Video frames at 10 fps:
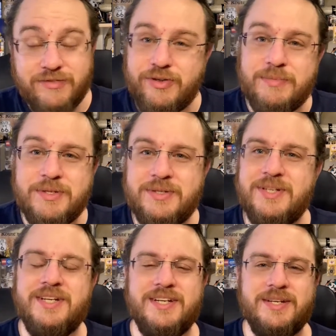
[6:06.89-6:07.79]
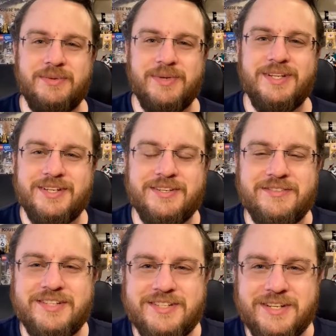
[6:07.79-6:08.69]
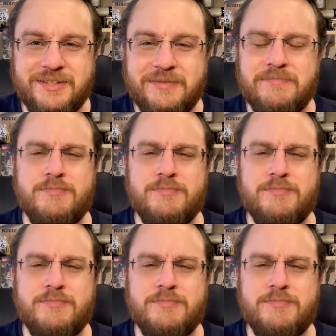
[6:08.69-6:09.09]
inform you when the new video is out.